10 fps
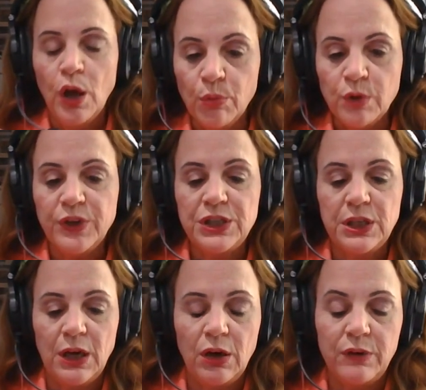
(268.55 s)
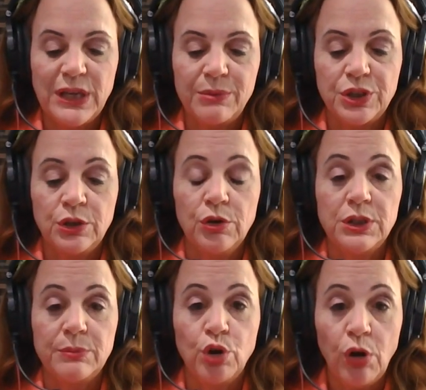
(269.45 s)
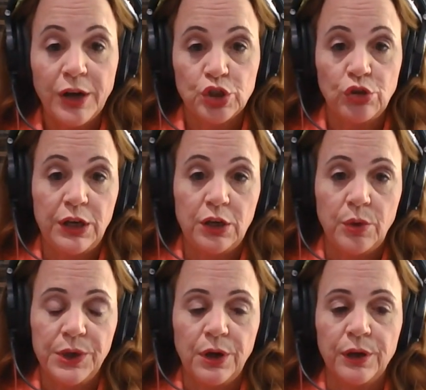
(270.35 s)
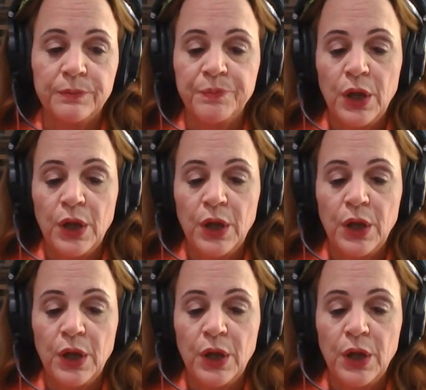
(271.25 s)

move into the area of cybersecurity, some cross training going on.